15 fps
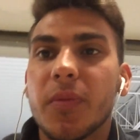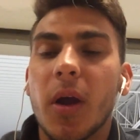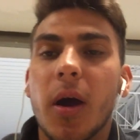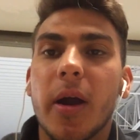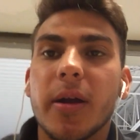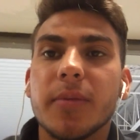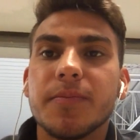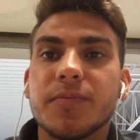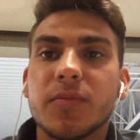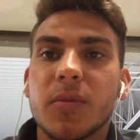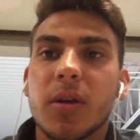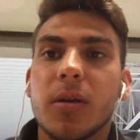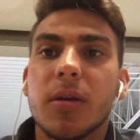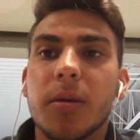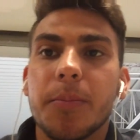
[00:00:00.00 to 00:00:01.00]
All right.
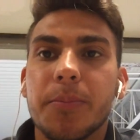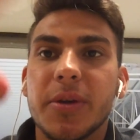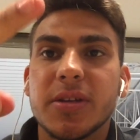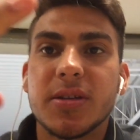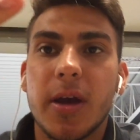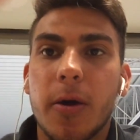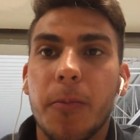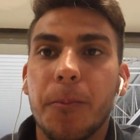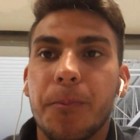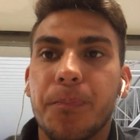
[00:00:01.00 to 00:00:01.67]
Peace out.